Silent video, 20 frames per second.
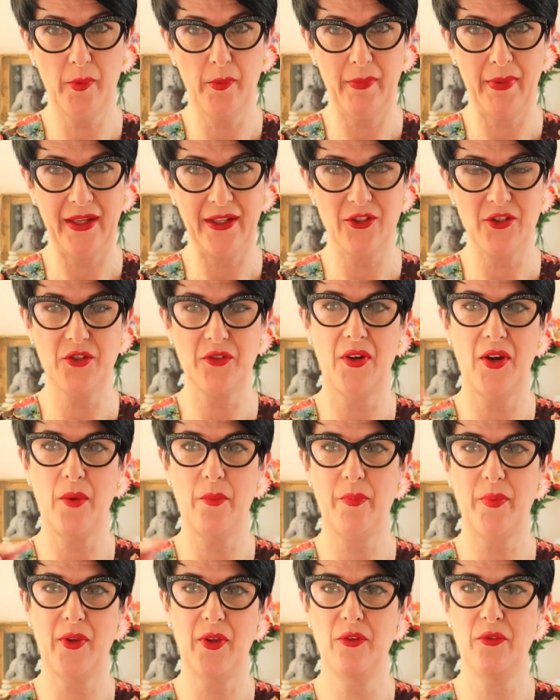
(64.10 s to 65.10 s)
a picture
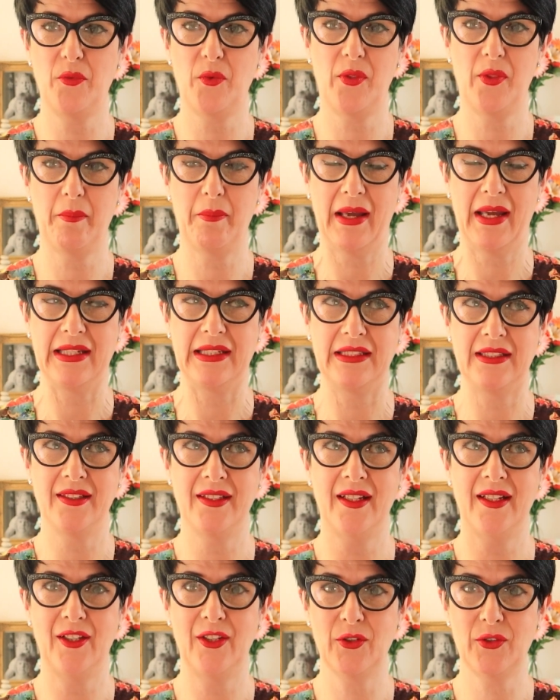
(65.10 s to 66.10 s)
up of what the pattern
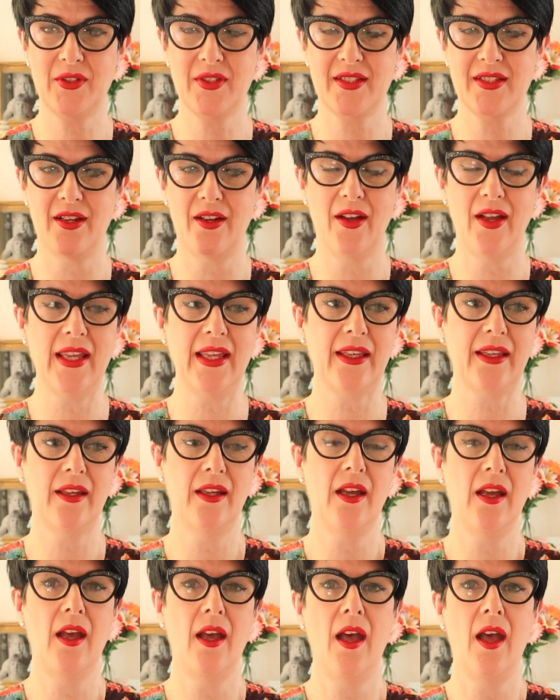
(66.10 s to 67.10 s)
looks like.
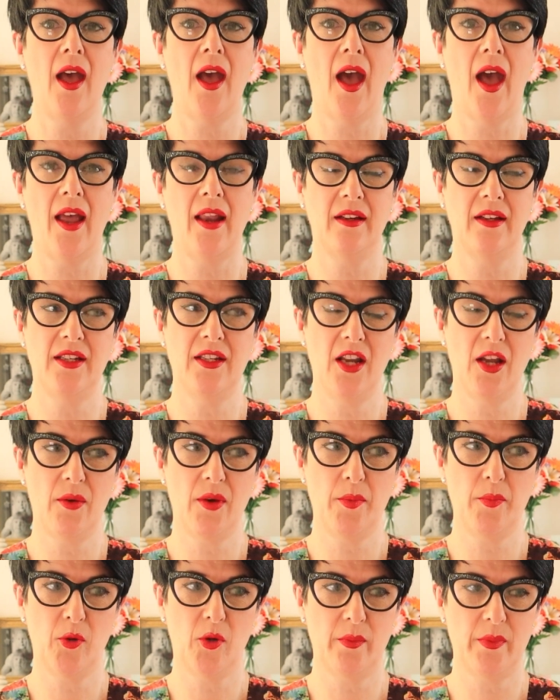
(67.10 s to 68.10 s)
And I know
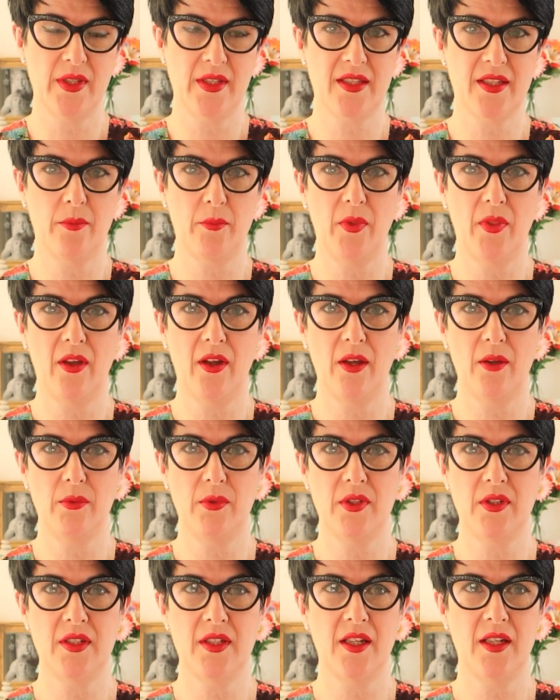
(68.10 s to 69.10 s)
I promised someone that I
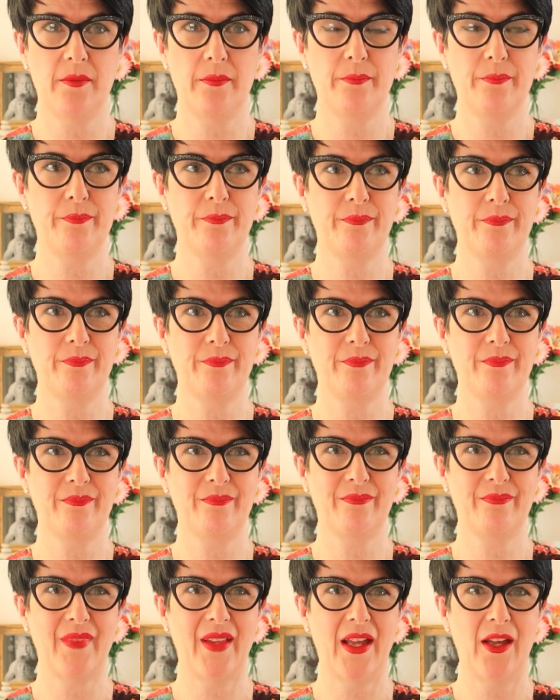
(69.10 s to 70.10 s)
would
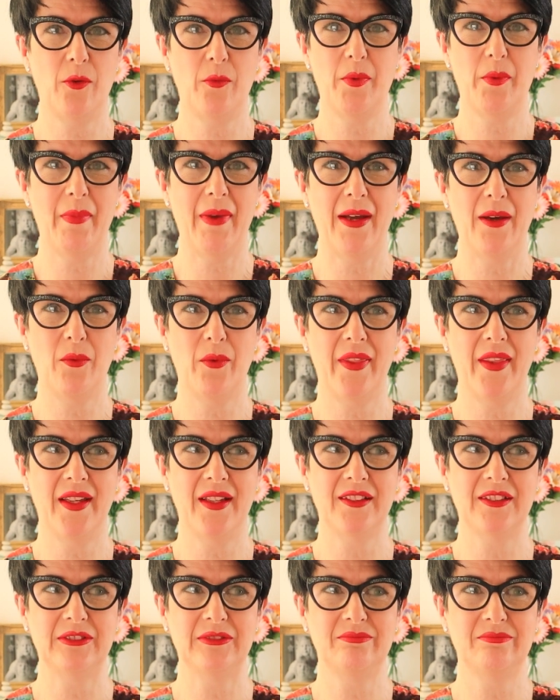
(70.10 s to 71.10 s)
help them out with
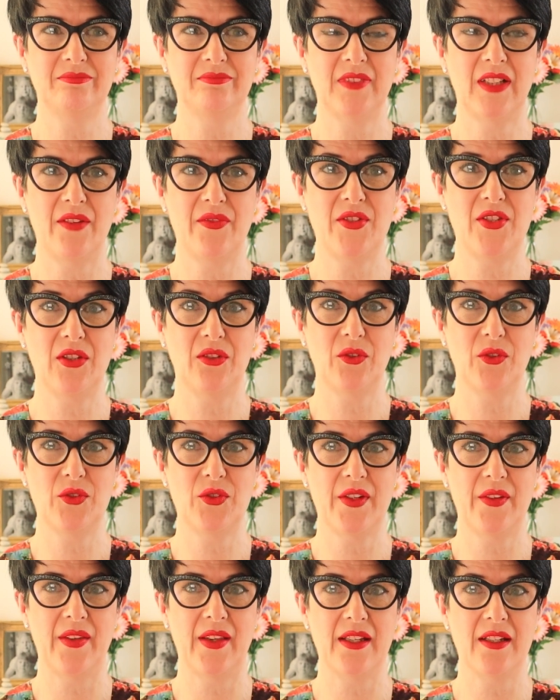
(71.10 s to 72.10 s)
it, and I've still not
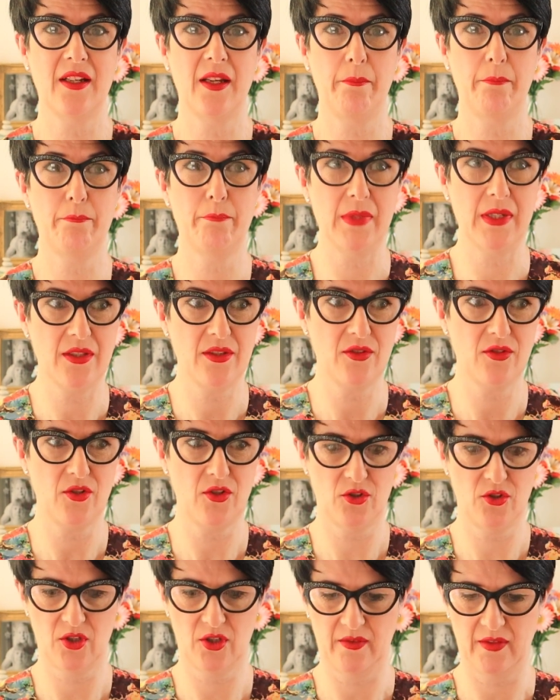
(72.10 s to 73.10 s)
done that, and I
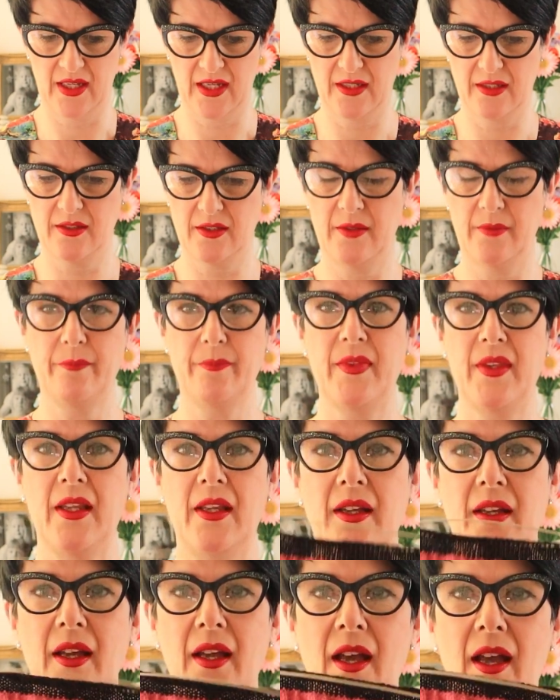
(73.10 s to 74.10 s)
must do that.
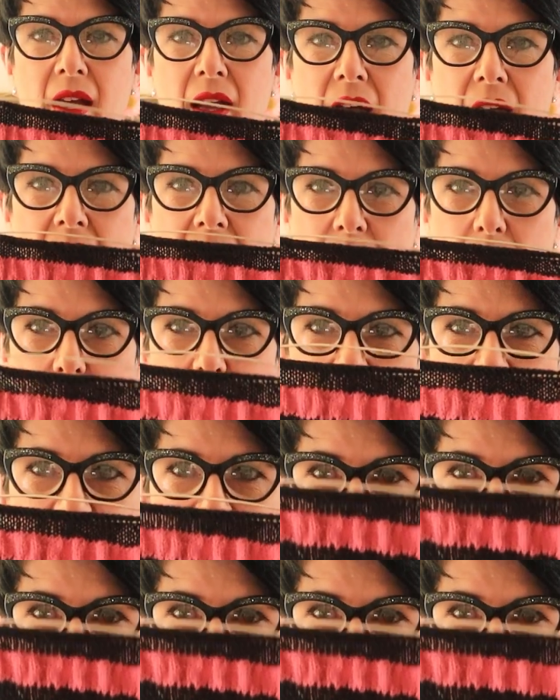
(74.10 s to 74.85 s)
But this